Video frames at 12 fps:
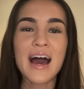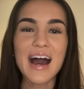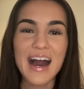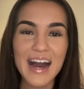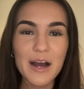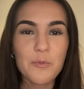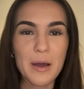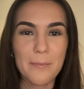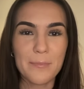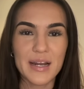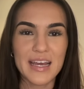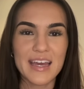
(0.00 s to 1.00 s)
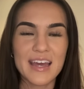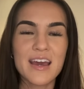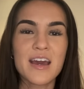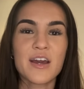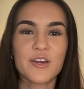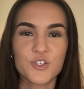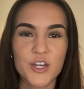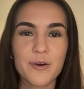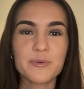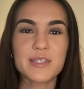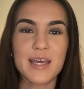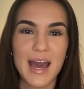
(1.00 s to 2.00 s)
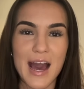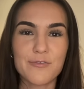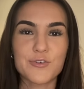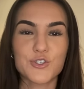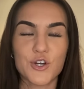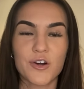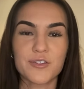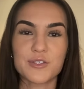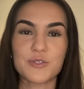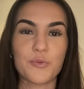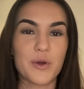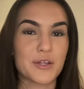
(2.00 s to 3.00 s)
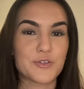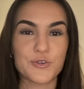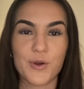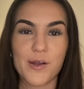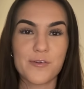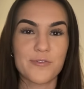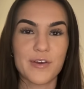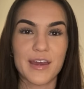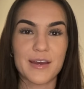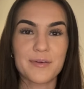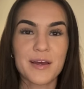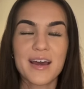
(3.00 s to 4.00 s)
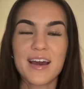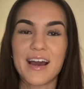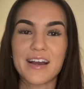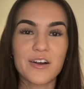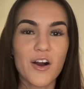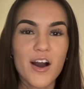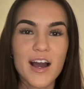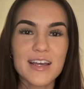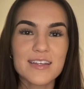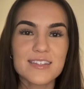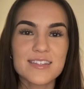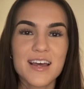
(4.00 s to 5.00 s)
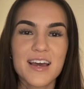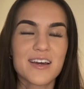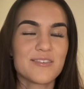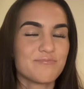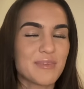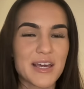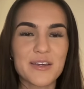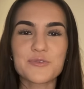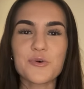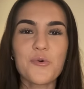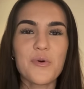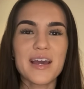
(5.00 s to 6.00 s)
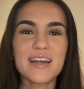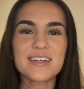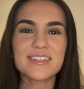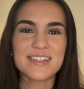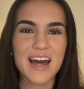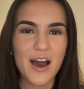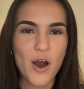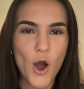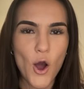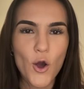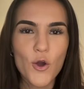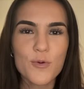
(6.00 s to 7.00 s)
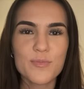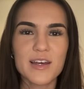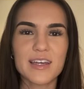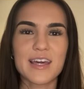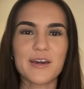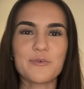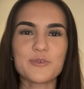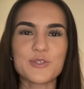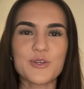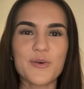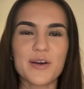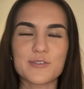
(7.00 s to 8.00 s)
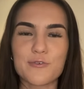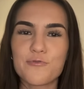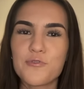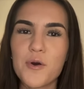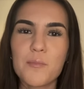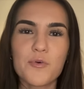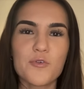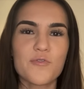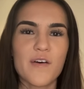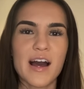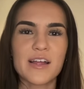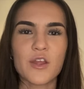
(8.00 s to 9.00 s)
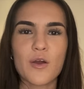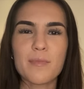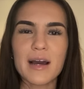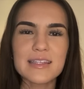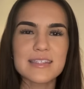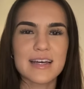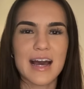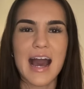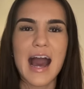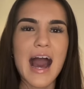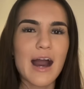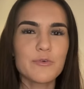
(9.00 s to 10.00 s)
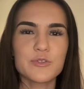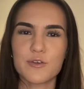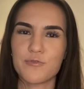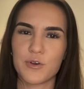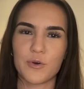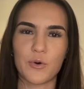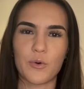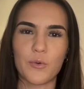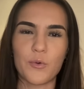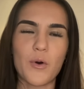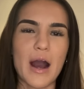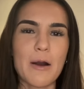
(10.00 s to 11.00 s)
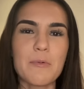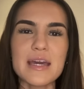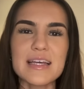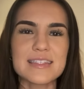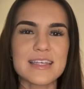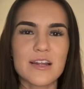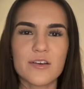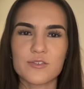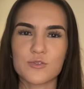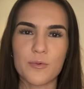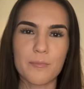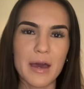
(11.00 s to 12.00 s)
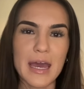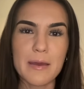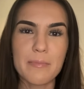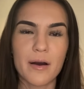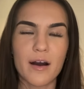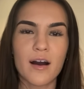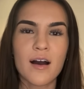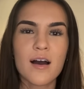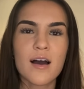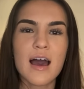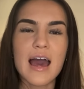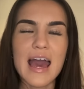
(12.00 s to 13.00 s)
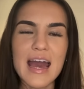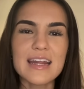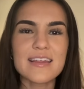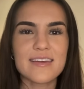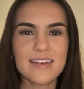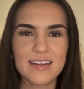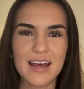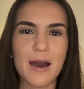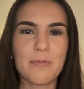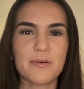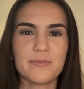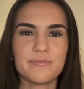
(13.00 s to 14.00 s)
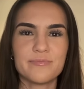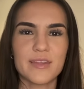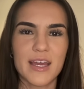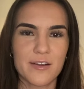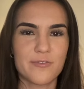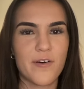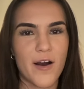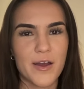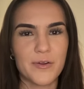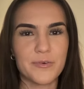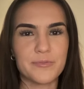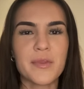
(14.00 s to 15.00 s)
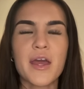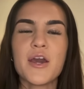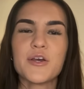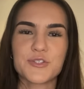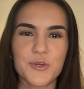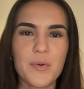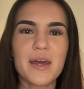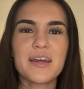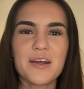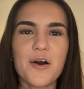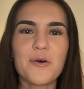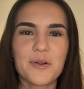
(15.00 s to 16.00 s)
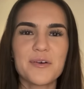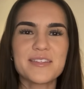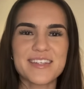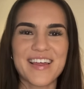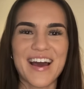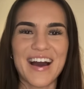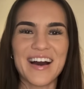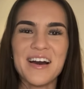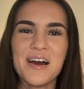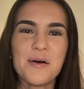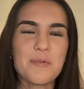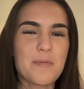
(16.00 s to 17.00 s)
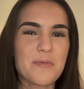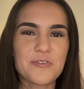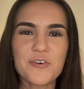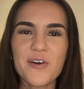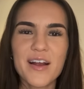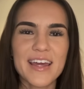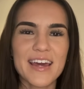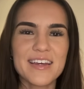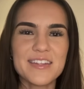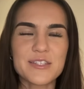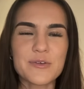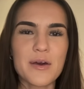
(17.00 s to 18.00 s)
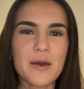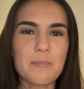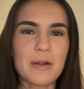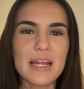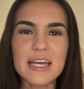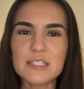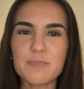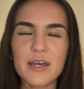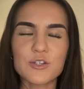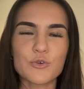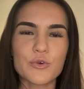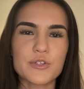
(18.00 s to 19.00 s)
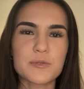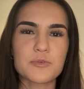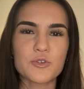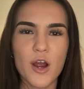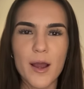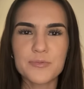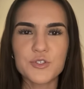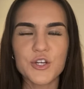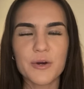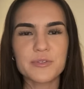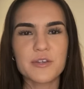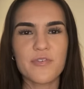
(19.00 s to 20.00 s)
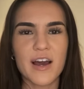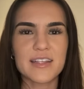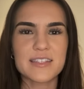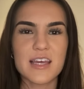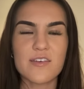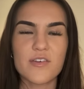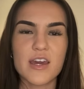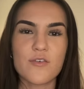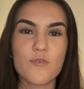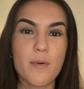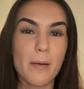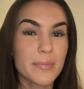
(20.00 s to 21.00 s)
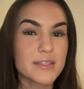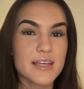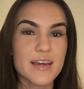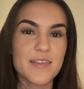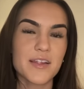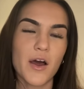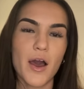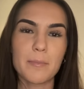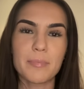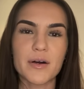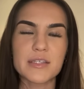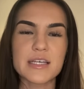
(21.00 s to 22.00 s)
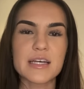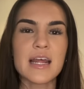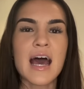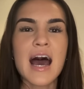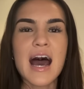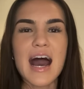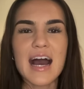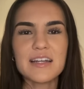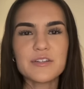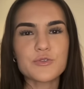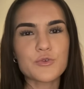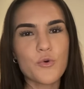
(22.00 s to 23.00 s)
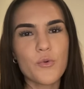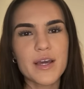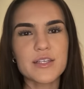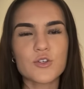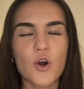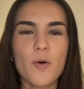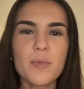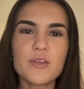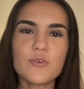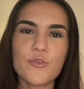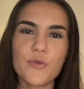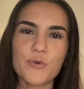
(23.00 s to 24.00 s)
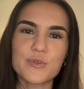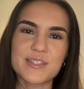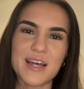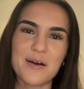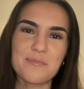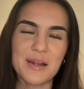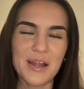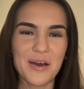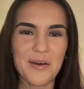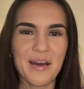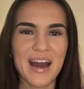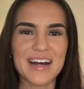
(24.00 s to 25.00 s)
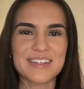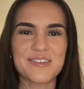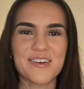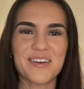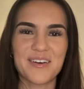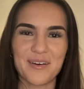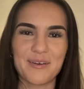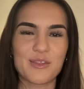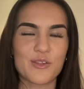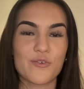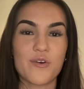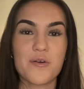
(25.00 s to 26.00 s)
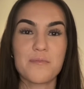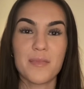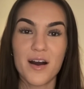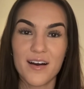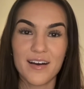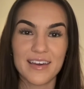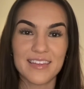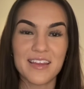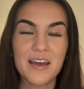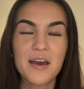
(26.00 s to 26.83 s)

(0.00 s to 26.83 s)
at Wembley, Chelsea have a chance to win a trophy. And guys, it is always that hope that kills you as a football fan. No matter how difficult or how easy it looks on paper, anything can happen in a final. So we're going to hold on to that. But before I get into it, please make sure you're subscribed to Chelsea Fan TV. Remember to hit the like button. And as always, comment your thoughts down below as I go through mine.